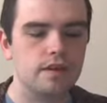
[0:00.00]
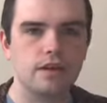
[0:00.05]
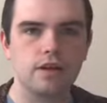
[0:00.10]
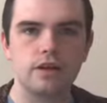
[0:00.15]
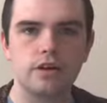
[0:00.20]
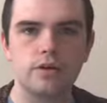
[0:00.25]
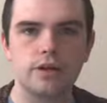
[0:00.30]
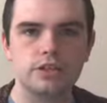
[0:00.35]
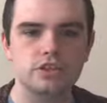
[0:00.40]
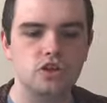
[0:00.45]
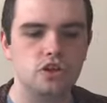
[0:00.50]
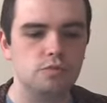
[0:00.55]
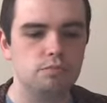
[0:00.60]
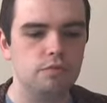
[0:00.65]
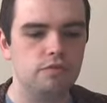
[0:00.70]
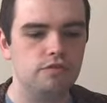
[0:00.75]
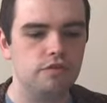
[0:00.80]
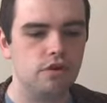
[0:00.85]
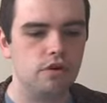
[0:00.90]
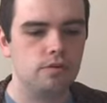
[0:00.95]
Question number
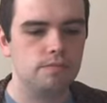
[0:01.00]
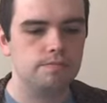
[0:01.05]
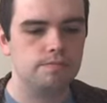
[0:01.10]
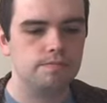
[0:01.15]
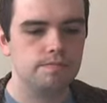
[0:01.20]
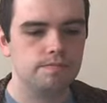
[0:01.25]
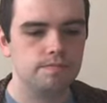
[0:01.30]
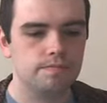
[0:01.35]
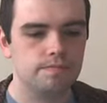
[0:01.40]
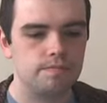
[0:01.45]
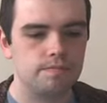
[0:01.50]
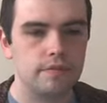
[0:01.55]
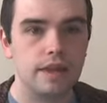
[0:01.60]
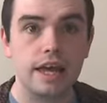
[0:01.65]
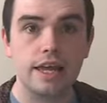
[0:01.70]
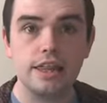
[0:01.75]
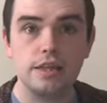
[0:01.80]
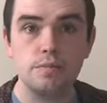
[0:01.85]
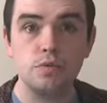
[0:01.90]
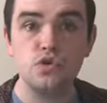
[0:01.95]
4.
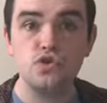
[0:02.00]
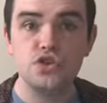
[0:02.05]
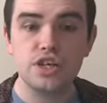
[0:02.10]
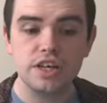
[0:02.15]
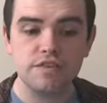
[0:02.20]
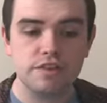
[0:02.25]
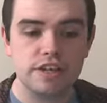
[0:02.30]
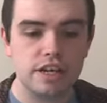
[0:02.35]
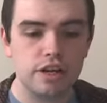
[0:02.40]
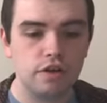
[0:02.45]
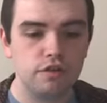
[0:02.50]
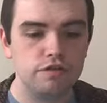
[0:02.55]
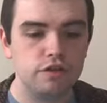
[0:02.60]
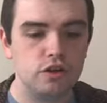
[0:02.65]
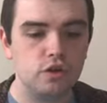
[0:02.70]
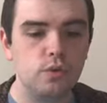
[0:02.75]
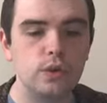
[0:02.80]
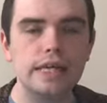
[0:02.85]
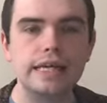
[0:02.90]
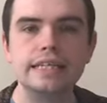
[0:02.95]
In the music video for
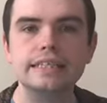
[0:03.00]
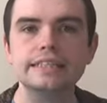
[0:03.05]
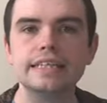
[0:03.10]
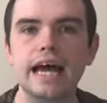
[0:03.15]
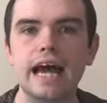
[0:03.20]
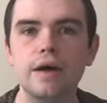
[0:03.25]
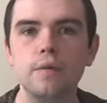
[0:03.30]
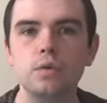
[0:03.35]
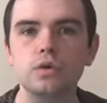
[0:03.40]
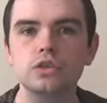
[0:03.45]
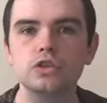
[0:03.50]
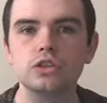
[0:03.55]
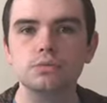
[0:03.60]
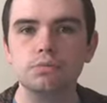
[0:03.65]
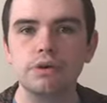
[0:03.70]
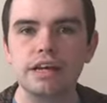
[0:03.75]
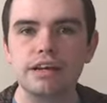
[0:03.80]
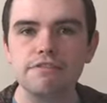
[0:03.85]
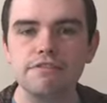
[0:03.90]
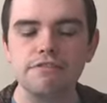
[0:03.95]
Queen's I Want to
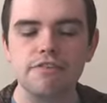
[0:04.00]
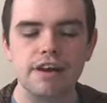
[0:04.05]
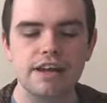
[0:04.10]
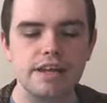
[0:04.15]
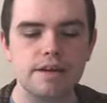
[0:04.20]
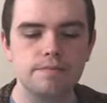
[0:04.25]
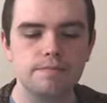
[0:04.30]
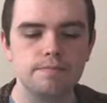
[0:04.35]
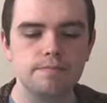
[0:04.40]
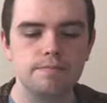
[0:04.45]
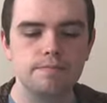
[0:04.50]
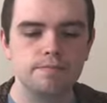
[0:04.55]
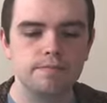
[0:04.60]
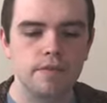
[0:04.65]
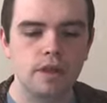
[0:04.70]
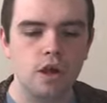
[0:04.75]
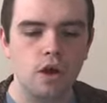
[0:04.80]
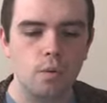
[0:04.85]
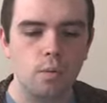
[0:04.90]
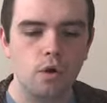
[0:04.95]
Break Free,
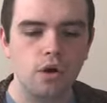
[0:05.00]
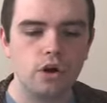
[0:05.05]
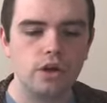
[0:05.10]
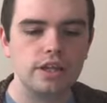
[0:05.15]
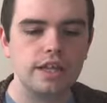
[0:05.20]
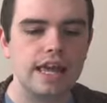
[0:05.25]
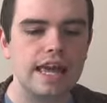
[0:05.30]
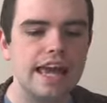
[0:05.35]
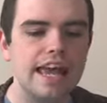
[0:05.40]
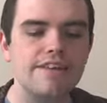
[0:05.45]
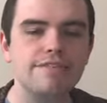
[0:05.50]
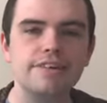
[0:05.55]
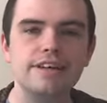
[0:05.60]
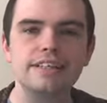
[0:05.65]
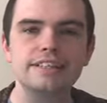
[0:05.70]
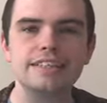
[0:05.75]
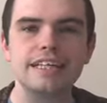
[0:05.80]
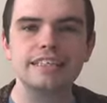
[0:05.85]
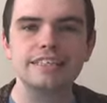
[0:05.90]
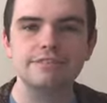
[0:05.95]
what colour
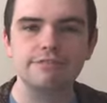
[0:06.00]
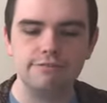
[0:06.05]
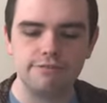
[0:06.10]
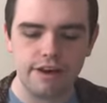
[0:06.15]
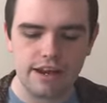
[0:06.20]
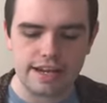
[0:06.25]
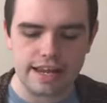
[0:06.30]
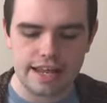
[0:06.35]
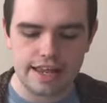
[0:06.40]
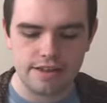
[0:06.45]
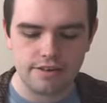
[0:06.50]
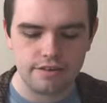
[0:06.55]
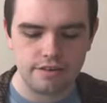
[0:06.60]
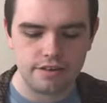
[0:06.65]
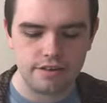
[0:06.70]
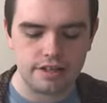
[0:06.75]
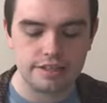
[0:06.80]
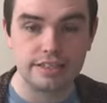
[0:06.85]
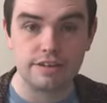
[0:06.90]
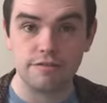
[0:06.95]
earrings is Freddie,
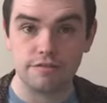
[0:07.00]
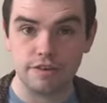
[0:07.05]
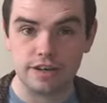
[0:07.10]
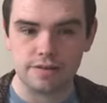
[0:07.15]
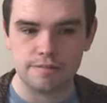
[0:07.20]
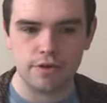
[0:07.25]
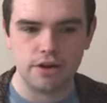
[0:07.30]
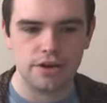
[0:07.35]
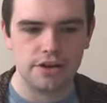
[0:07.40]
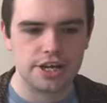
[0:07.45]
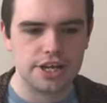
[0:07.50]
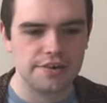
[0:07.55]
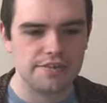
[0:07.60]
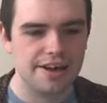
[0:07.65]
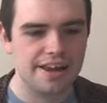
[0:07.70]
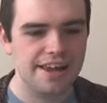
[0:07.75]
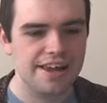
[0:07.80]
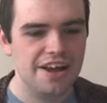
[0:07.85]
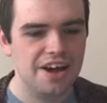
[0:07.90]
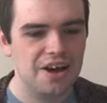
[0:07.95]
as in Freddie
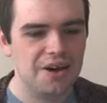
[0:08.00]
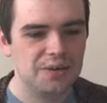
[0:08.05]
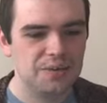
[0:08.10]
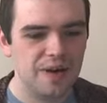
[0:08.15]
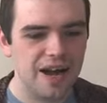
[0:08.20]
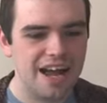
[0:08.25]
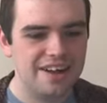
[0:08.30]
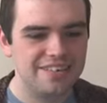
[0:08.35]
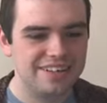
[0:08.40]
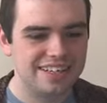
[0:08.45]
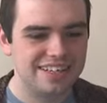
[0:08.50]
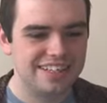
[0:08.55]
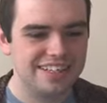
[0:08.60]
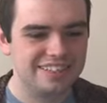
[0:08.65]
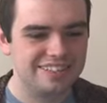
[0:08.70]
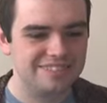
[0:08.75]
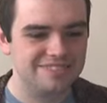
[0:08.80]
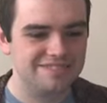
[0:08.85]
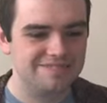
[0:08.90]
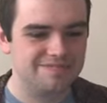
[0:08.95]
Mercury, wearing?
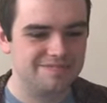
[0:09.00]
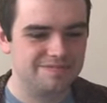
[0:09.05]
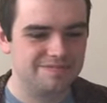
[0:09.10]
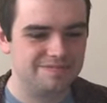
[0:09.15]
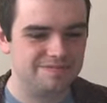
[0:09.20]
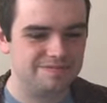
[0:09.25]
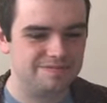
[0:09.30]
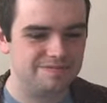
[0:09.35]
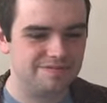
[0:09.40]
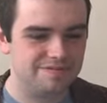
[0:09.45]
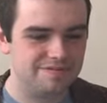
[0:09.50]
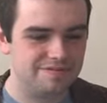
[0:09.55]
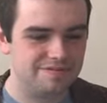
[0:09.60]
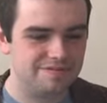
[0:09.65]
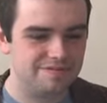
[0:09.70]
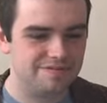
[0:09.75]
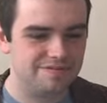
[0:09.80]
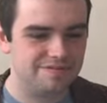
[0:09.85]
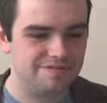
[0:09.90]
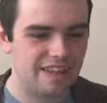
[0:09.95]

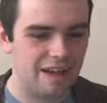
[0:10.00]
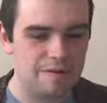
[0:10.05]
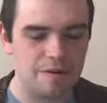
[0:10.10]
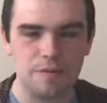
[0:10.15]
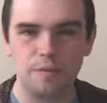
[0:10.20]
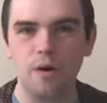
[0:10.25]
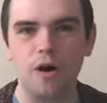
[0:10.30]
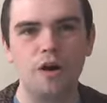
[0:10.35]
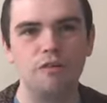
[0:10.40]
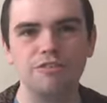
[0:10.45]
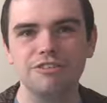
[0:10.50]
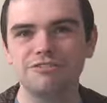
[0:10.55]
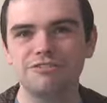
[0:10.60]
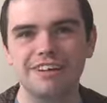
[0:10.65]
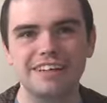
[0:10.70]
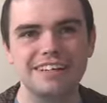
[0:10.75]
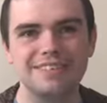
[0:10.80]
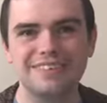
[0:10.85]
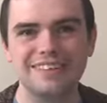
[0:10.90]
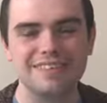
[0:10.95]
I mean, what other
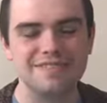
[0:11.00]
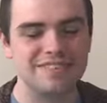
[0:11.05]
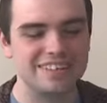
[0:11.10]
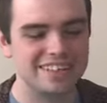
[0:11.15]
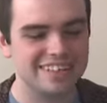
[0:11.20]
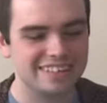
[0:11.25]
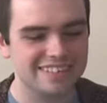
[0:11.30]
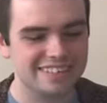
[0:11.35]
Freddie would it be?